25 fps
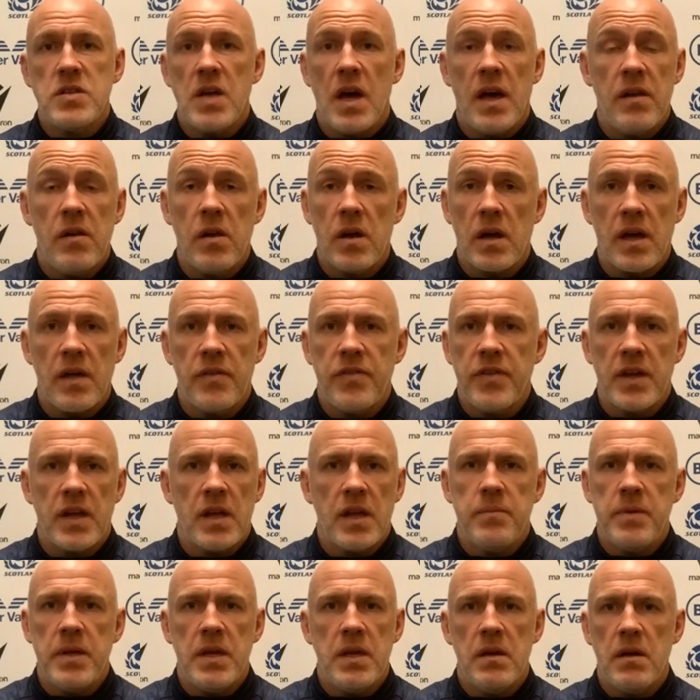think
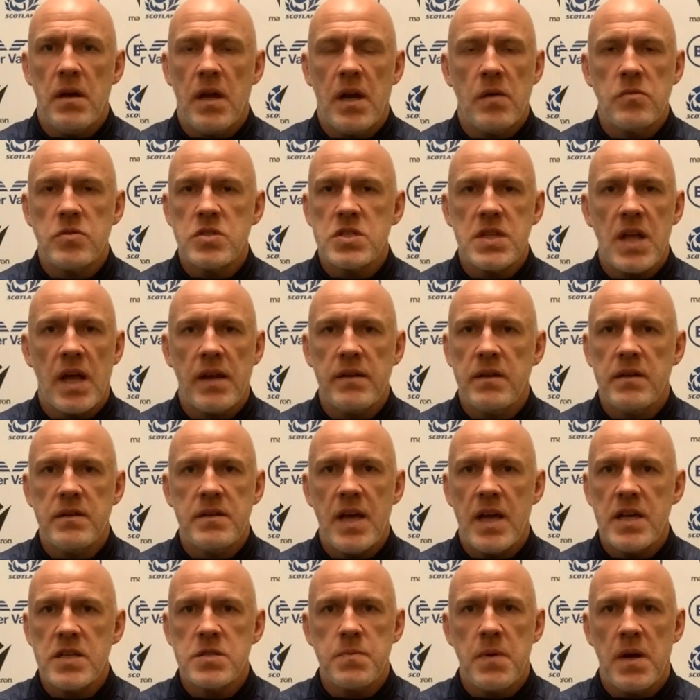it'll be an outstanding
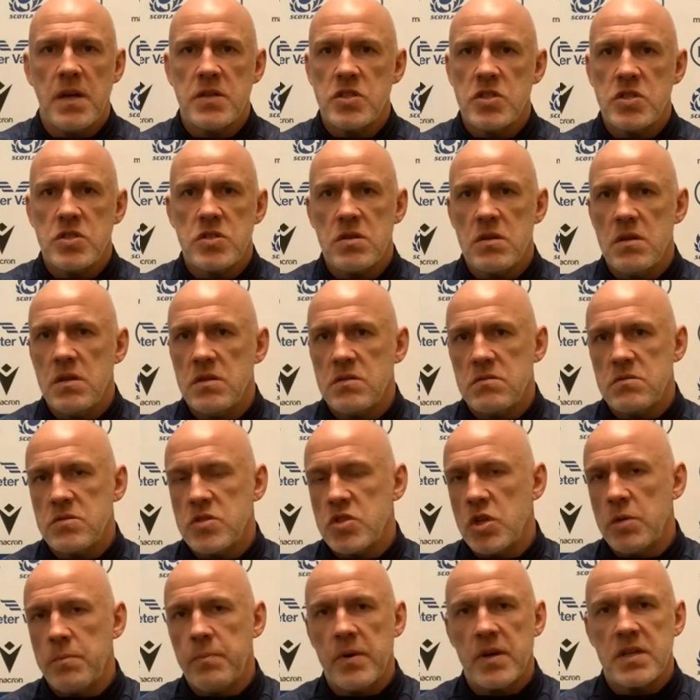test match. It's
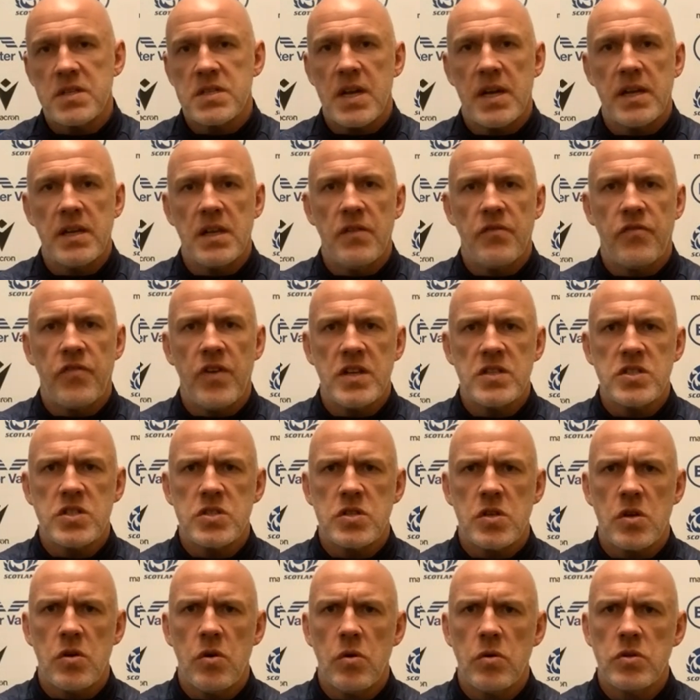super exciting for us
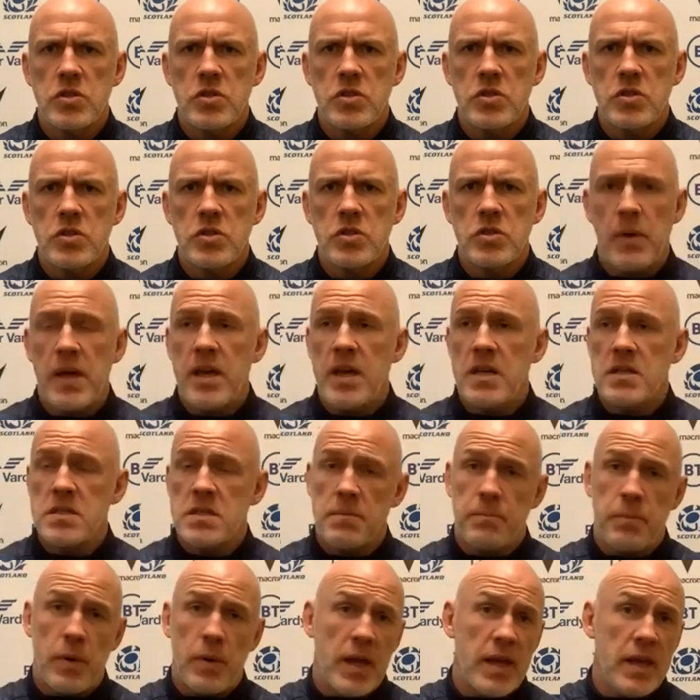as coaches and players
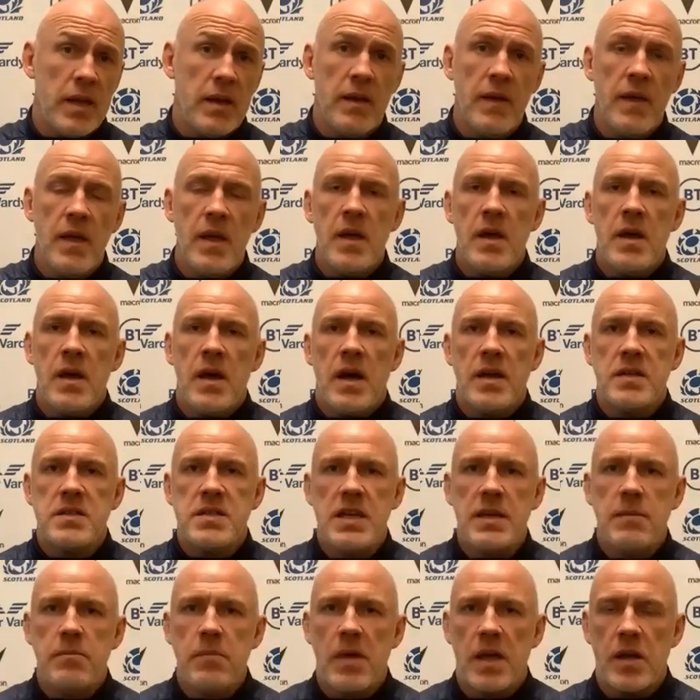to play a
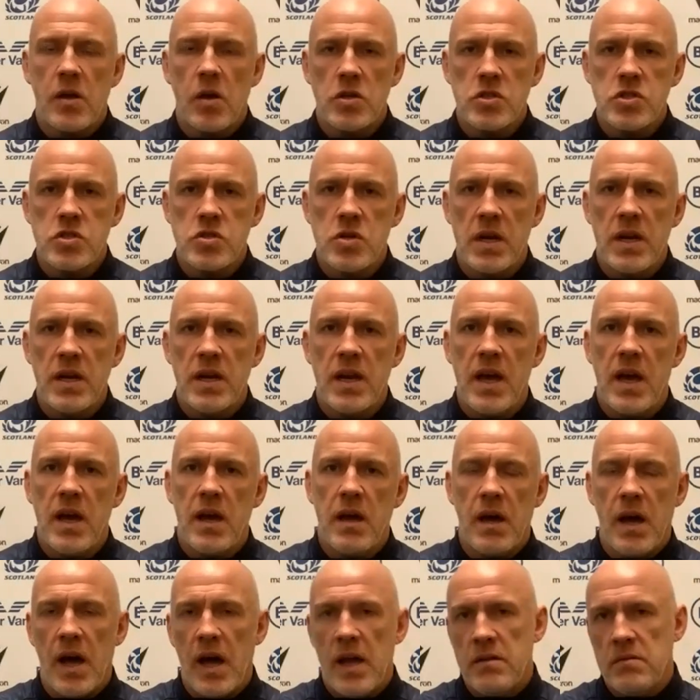team like
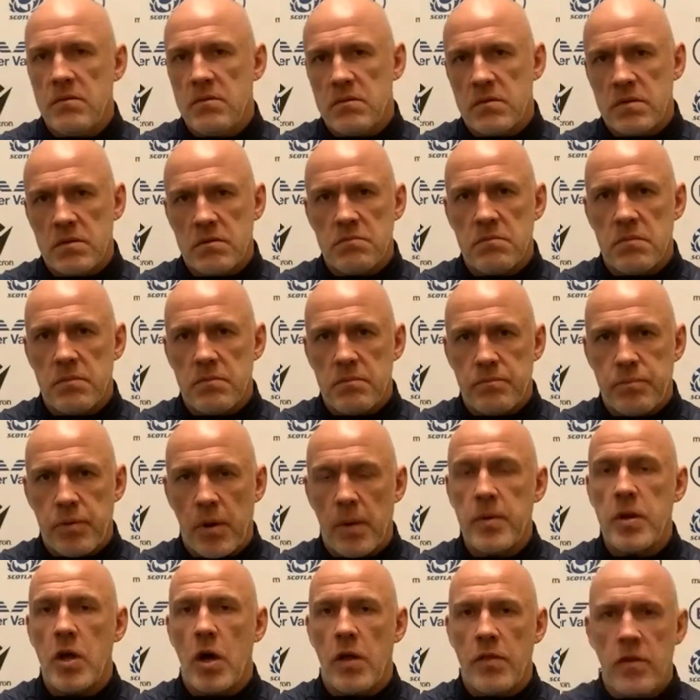Australia and
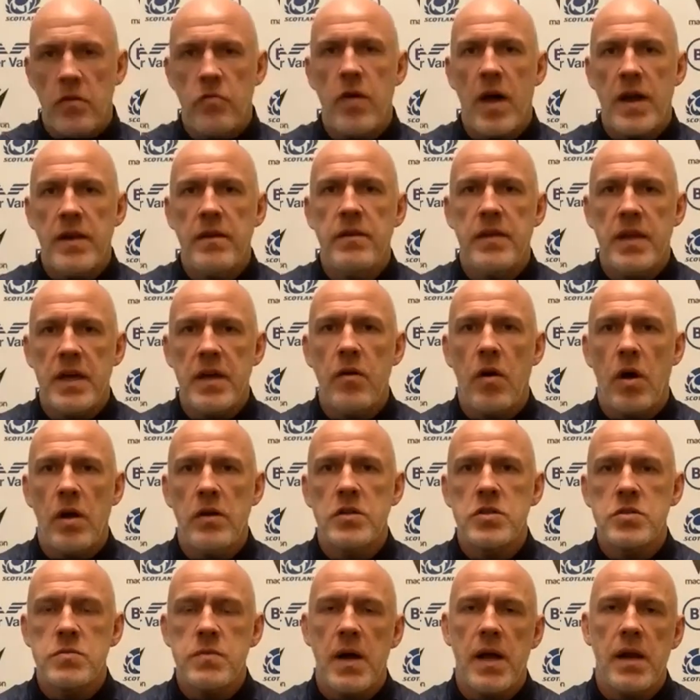probably on the run they're on
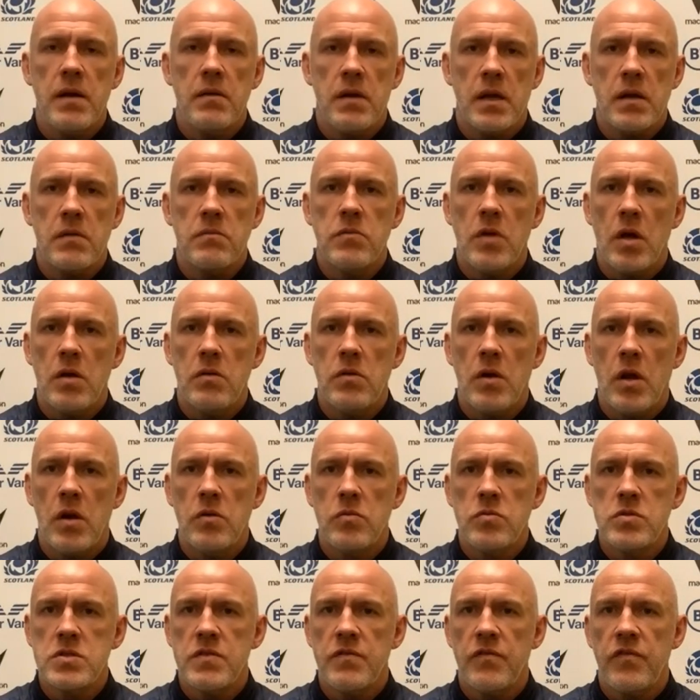as well, like not
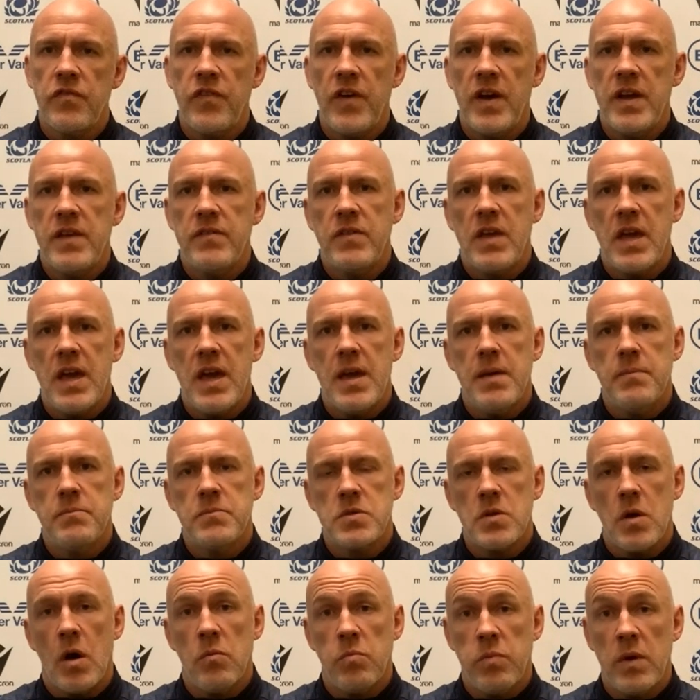losing five
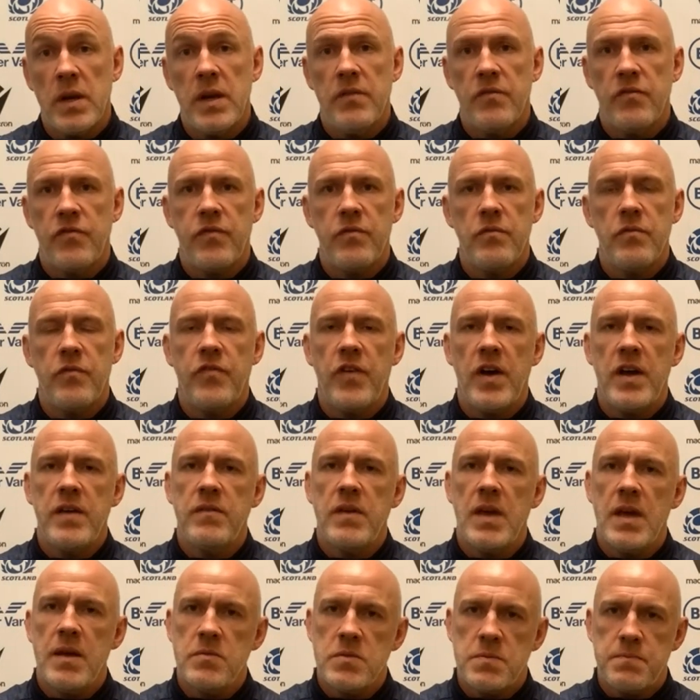games or winning five
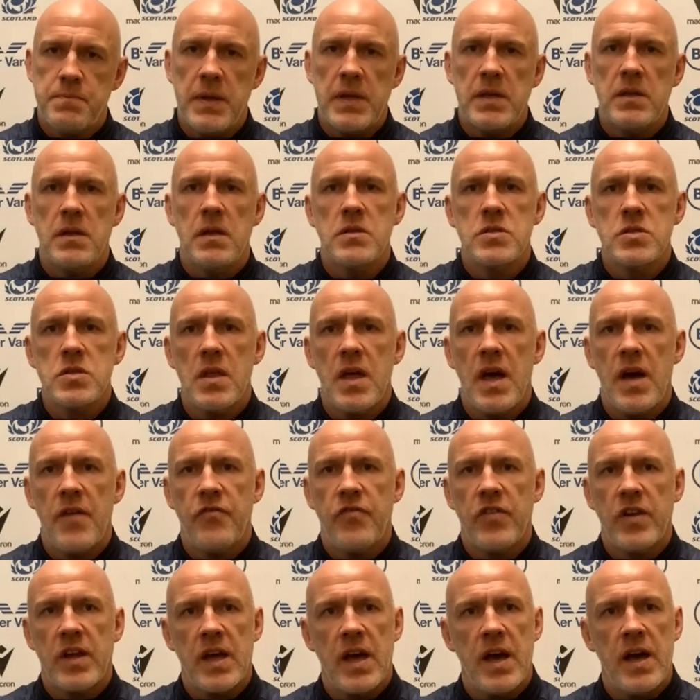games, beating South
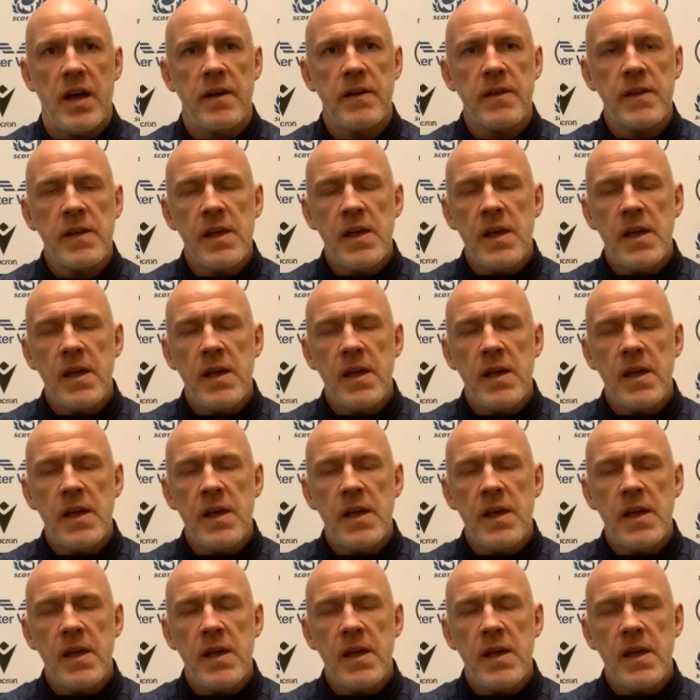Africa.